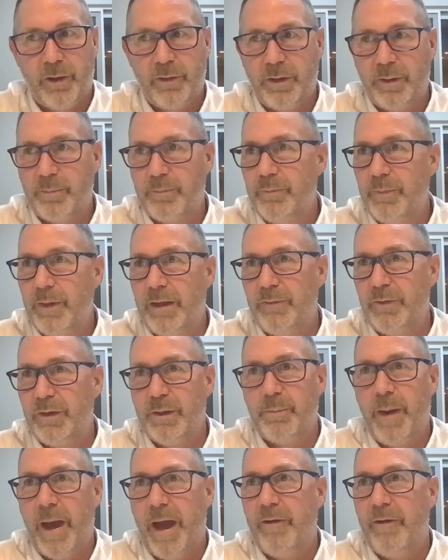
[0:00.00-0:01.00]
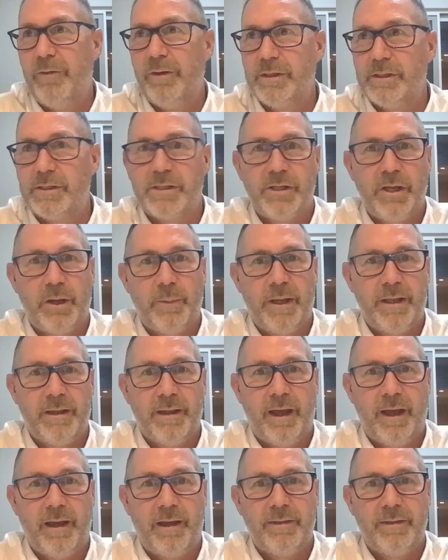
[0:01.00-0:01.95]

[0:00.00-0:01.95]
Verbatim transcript: you know you, even your parents. I mean,